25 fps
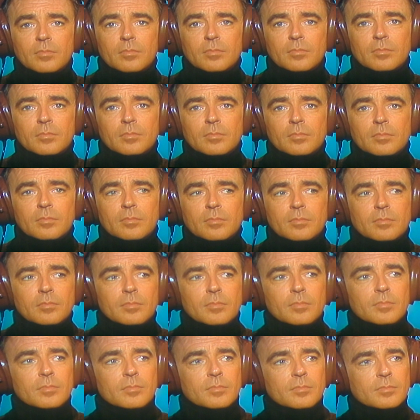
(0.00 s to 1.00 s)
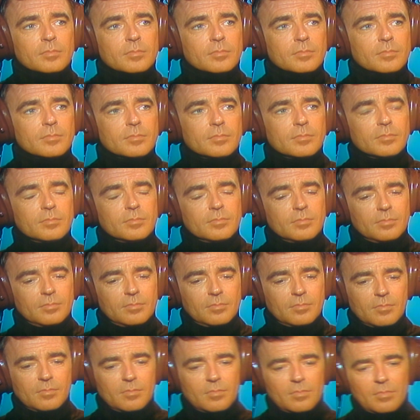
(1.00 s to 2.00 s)
in the crowded bus. Old
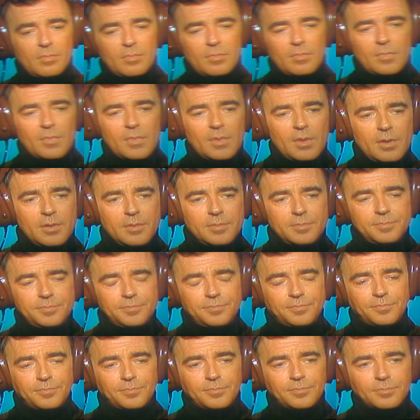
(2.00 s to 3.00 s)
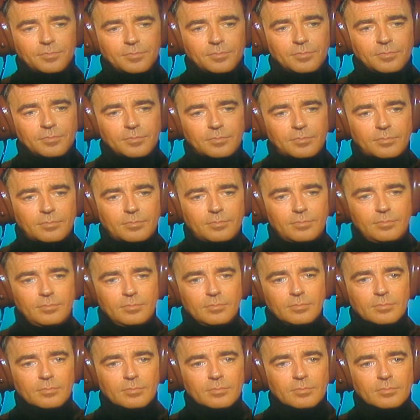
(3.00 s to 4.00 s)
man and a beautiful girl are standing in
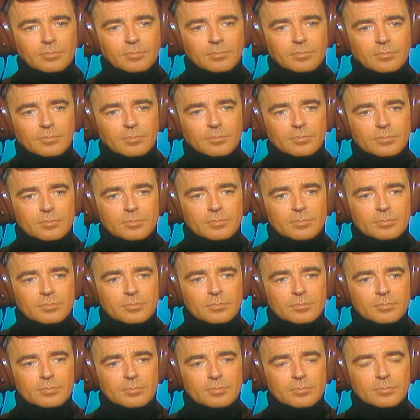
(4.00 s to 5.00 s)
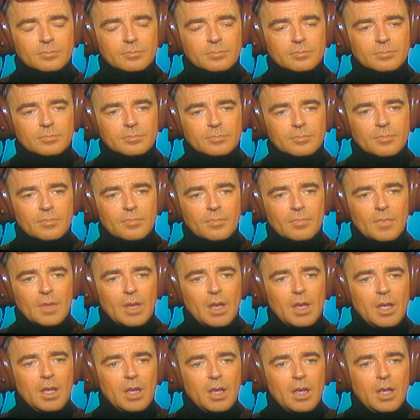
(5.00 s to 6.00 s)
the aisle. Who would you give your seat to,
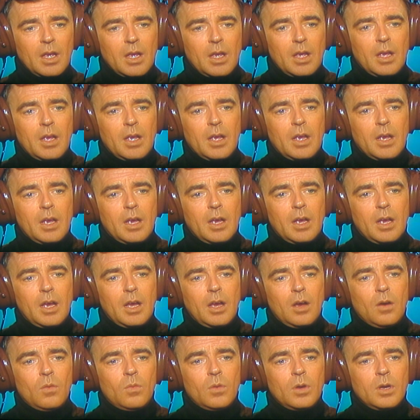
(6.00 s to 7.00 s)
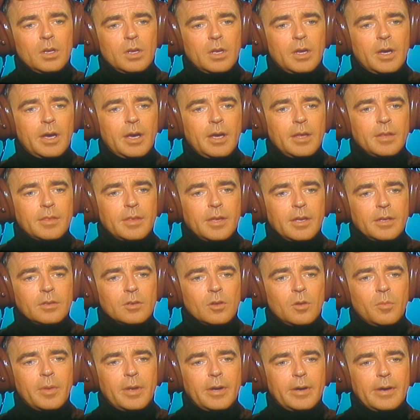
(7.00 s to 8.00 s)
or would you keep it yourself? Well, I think
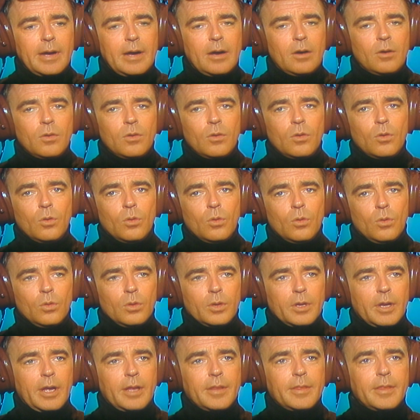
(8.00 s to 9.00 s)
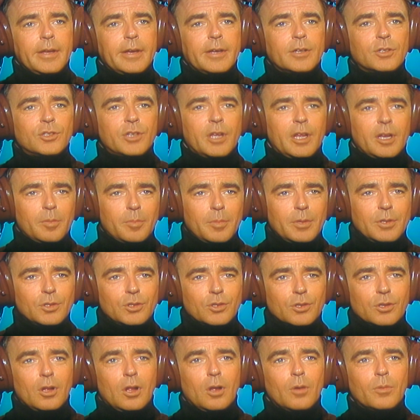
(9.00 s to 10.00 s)
no matter how old, I think a gentleman
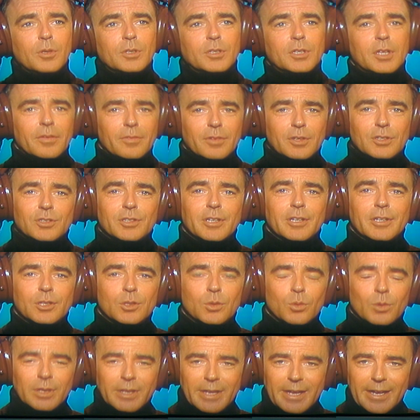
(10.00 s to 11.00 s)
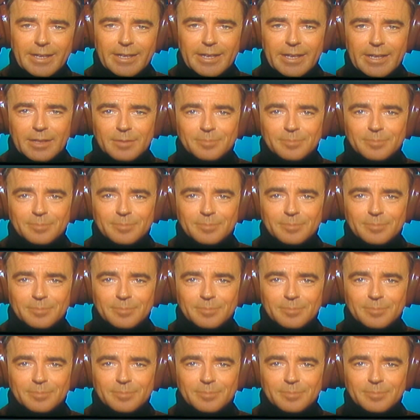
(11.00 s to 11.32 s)
should always give his seat to a lady.